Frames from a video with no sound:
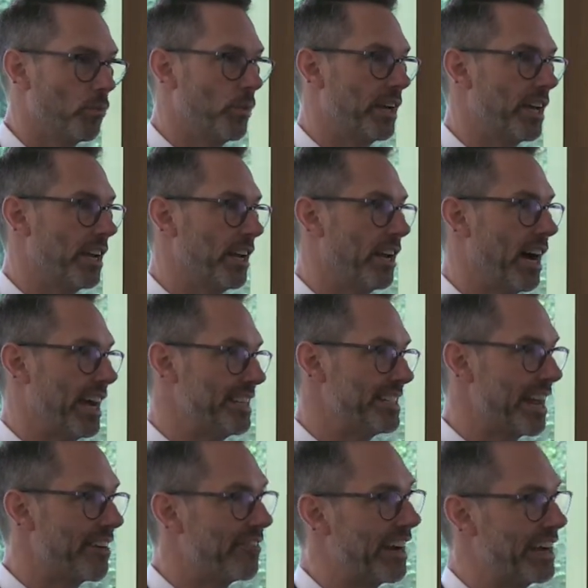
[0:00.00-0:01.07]
we can
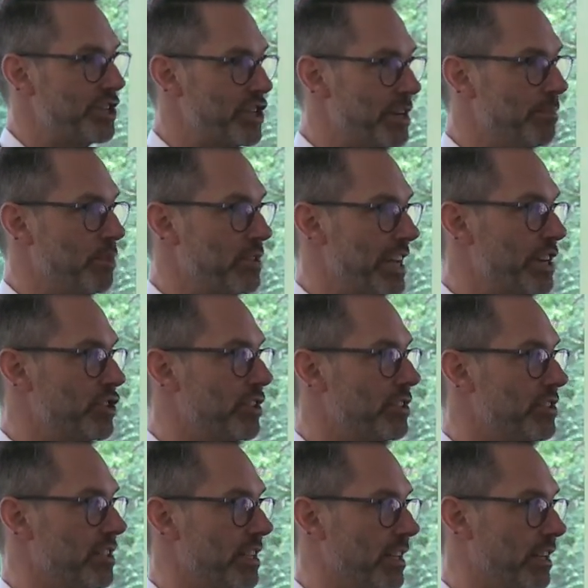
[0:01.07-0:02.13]
identify gene
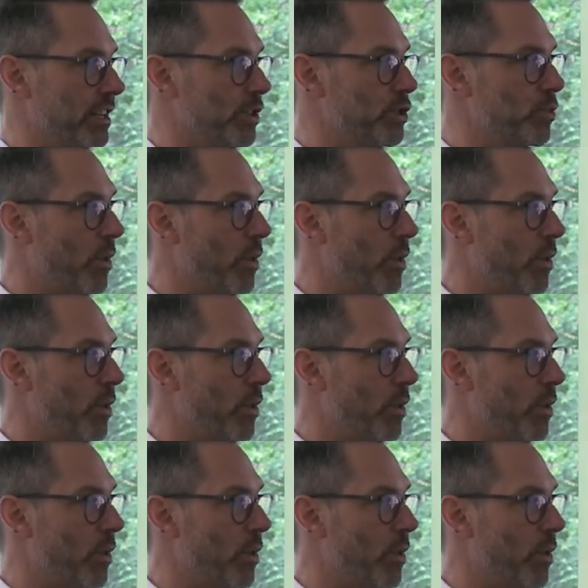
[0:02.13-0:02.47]
mutations in